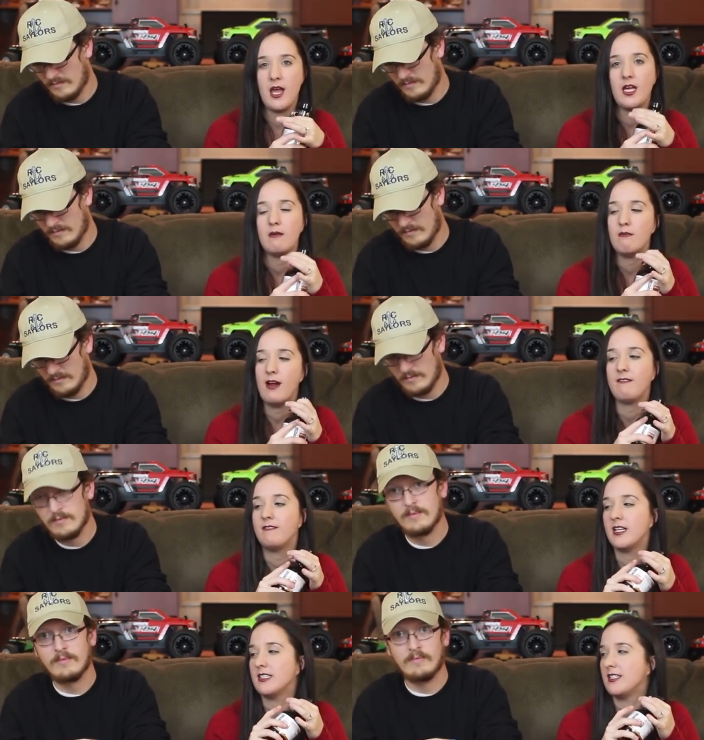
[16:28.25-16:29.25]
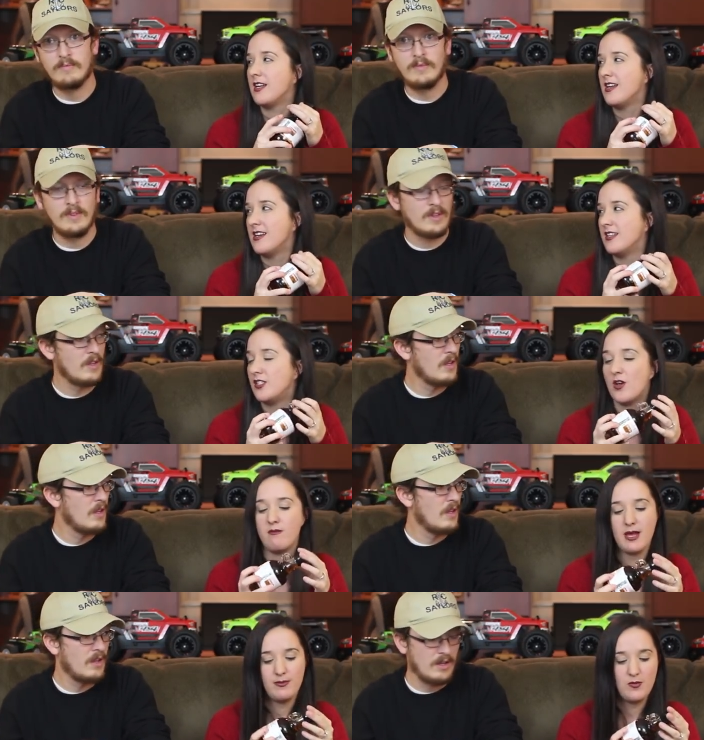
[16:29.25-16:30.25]
Speaker 1: make him breakfast. So
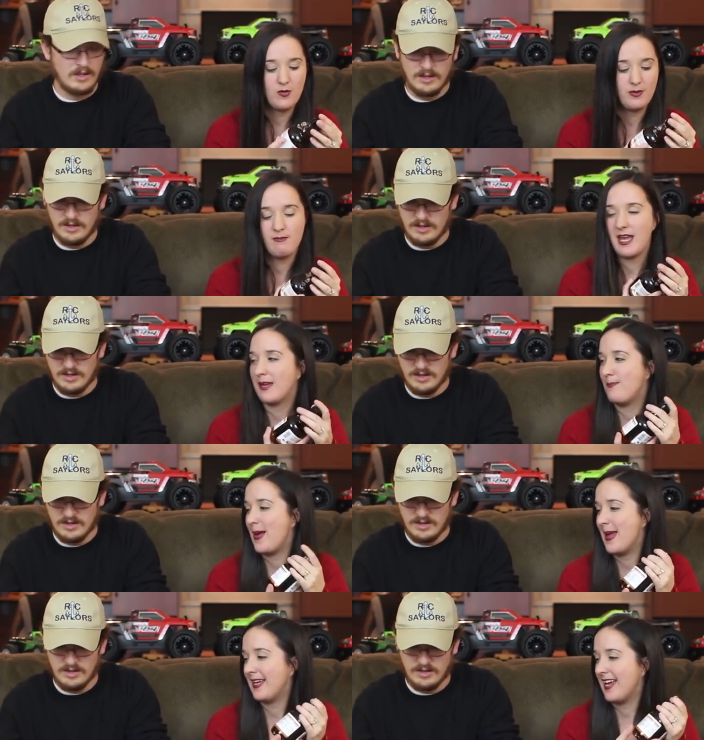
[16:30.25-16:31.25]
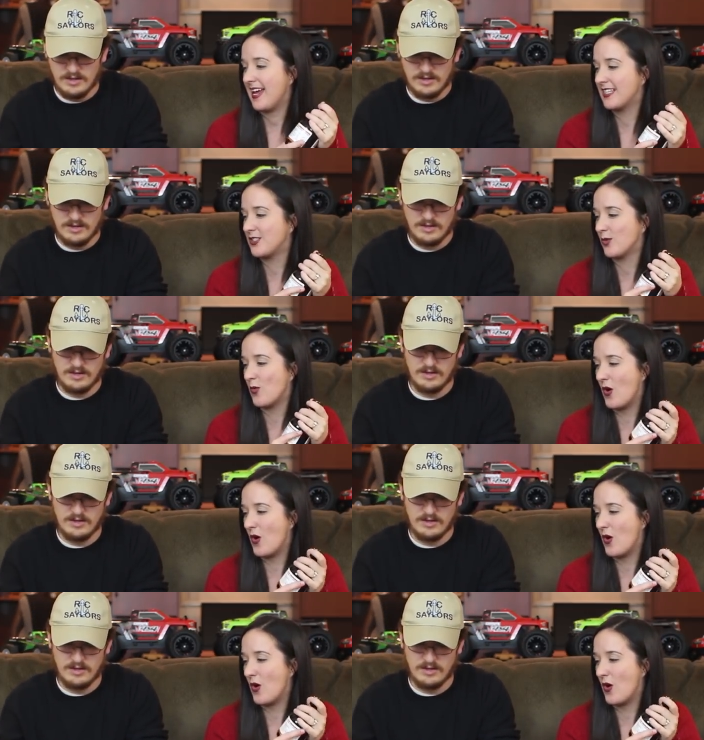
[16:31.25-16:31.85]
maybe we'll be making pancakes or